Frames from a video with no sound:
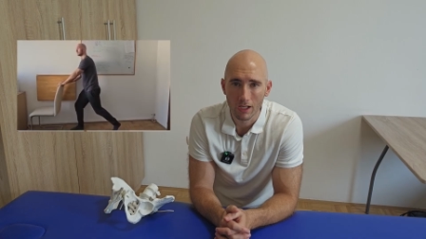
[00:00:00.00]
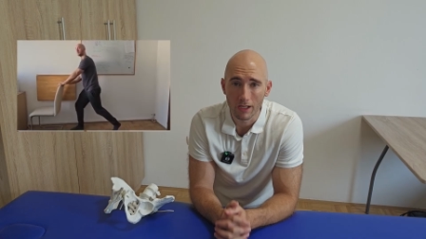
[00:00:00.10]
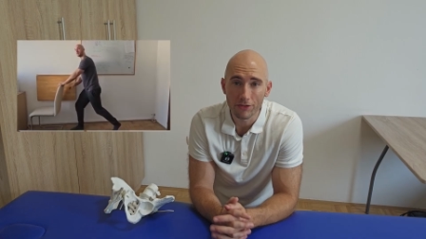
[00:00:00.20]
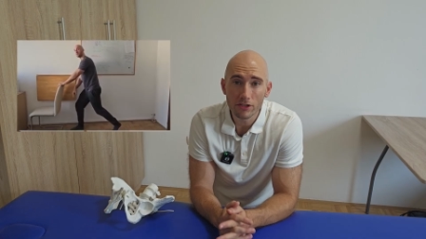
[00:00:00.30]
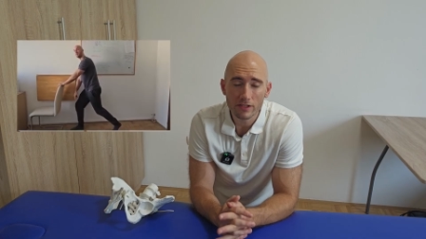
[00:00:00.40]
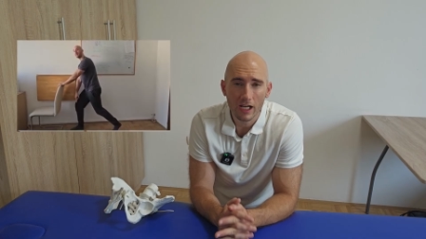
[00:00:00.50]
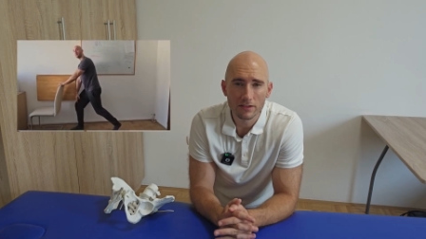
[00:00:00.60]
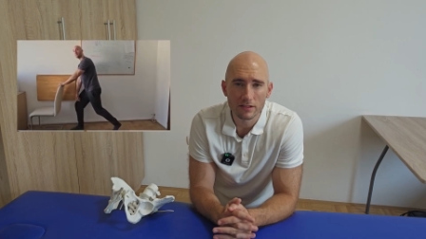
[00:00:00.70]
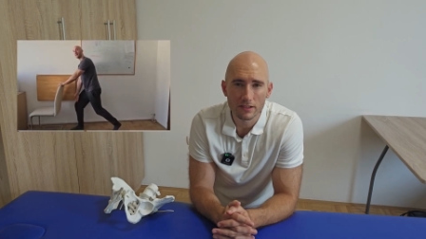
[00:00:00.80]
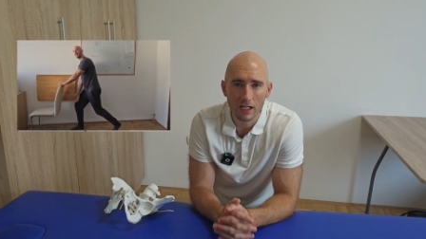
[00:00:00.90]
In this
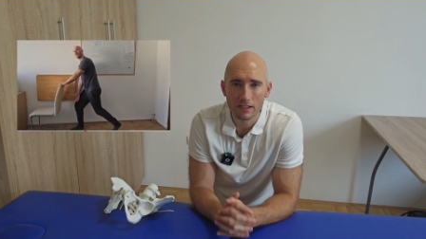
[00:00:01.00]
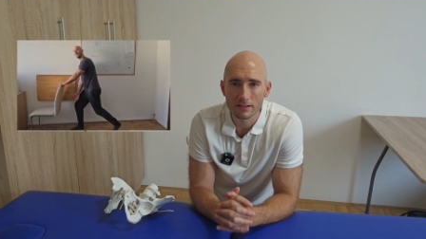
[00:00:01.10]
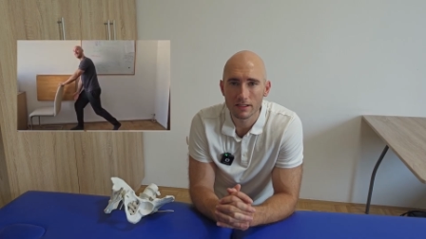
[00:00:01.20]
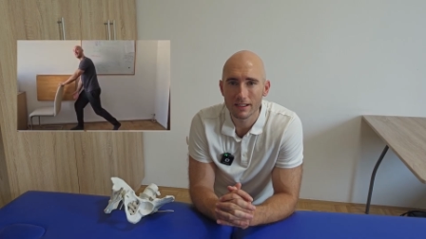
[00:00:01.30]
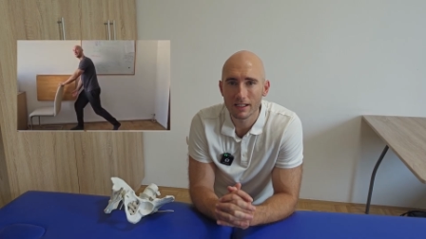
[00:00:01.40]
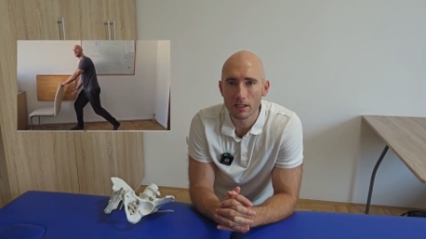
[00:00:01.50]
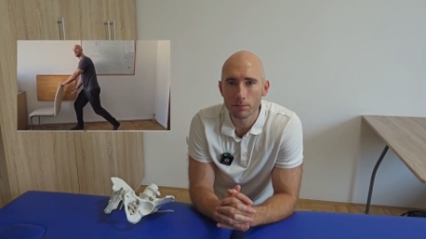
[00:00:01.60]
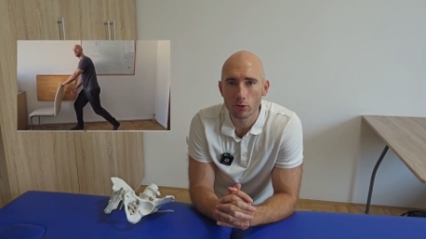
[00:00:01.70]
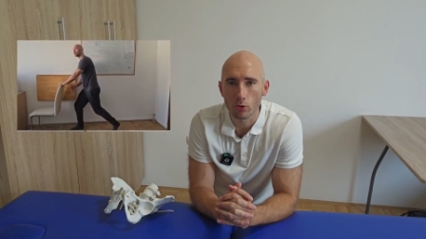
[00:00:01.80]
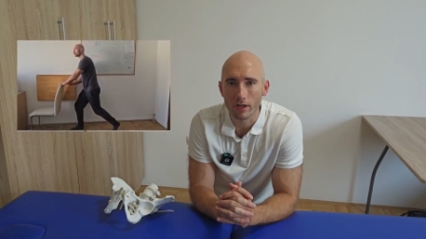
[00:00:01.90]
exercise,
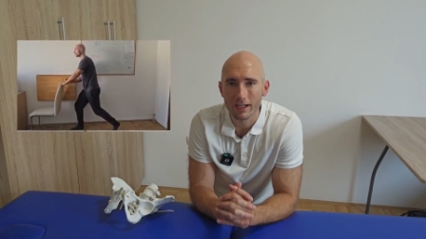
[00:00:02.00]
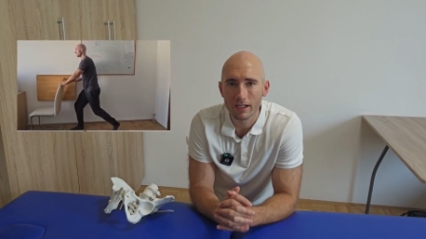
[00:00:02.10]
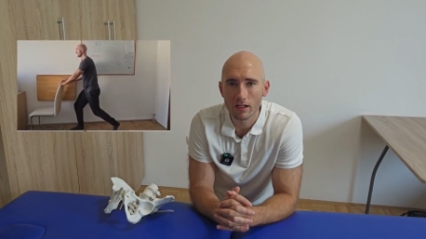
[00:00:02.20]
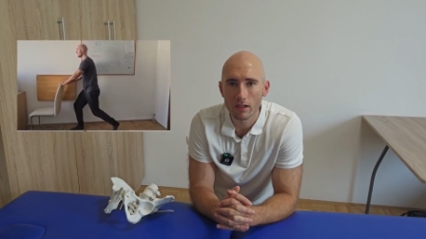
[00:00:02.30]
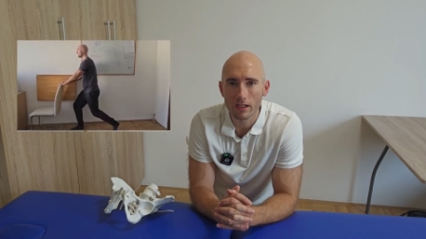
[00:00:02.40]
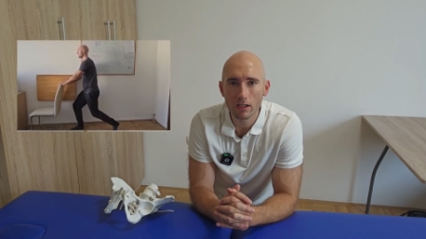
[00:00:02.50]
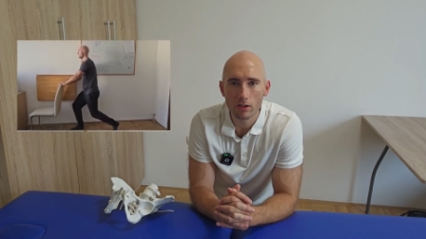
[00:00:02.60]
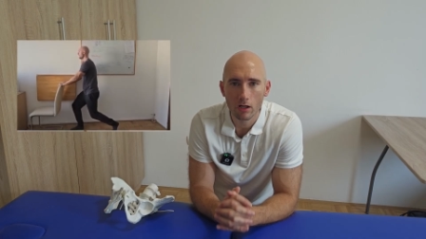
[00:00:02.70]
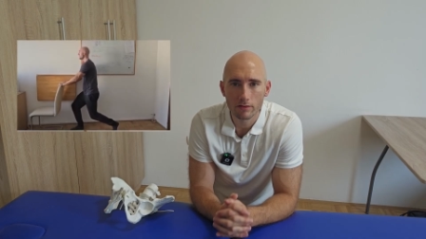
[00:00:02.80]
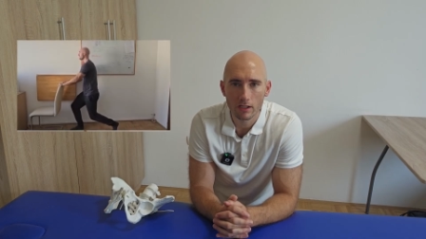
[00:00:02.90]
keep your heel in
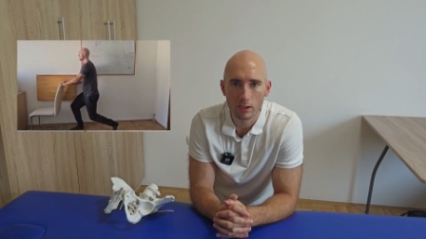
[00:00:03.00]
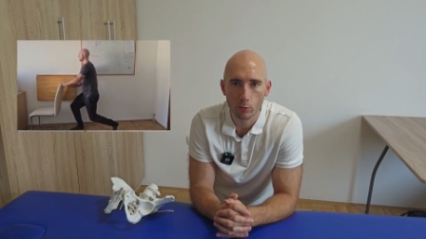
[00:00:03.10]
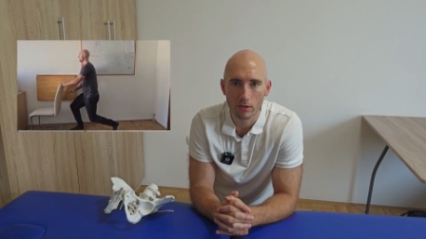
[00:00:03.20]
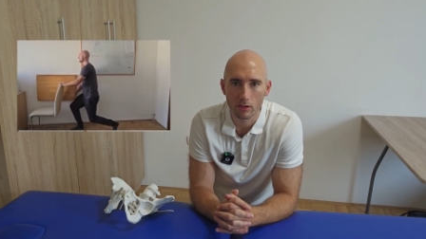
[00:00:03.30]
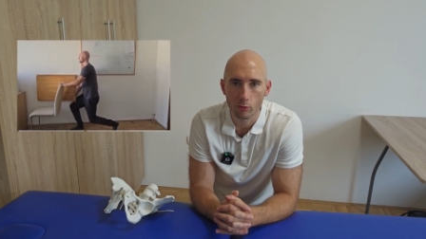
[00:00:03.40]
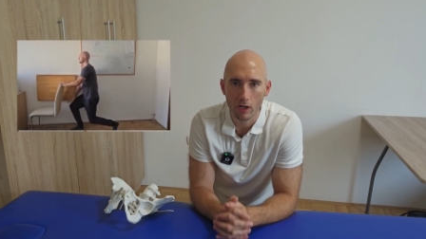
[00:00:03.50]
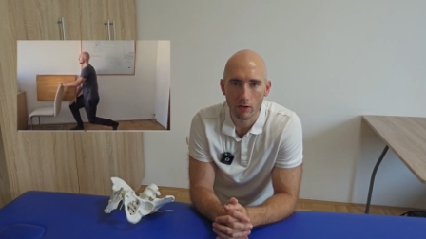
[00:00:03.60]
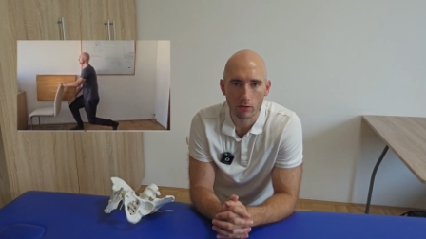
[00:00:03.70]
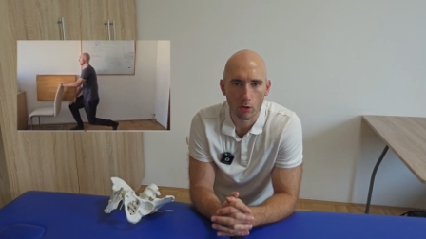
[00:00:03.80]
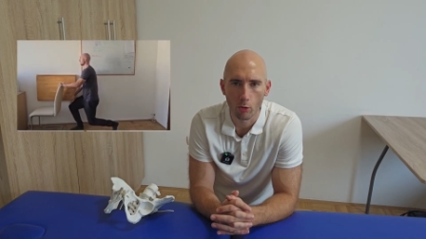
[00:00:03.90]
contact with the
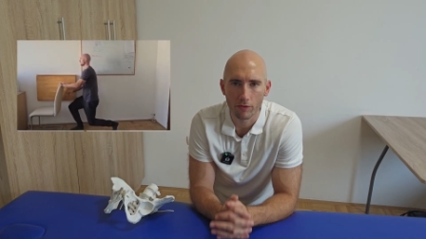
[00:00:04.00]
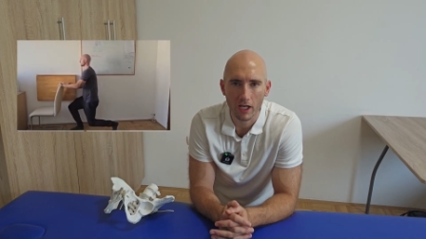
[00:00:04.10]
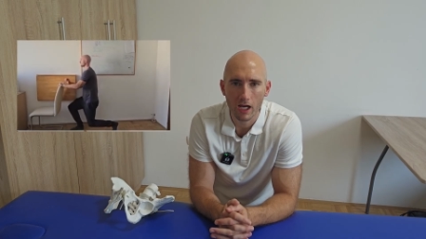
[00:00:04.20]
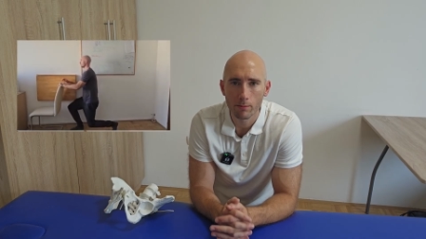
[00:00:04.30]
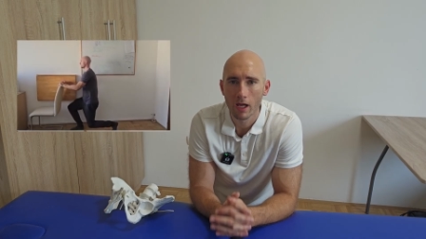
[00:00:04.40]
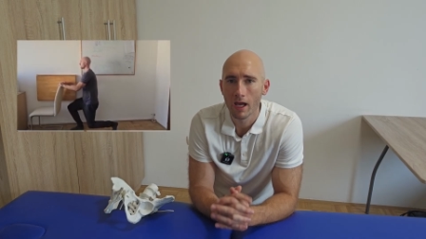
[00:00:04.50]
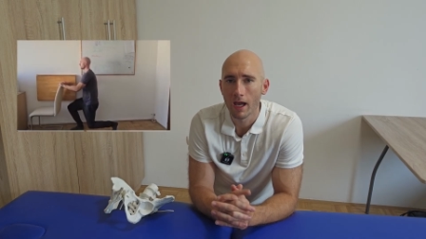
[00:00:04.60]
ground the whole time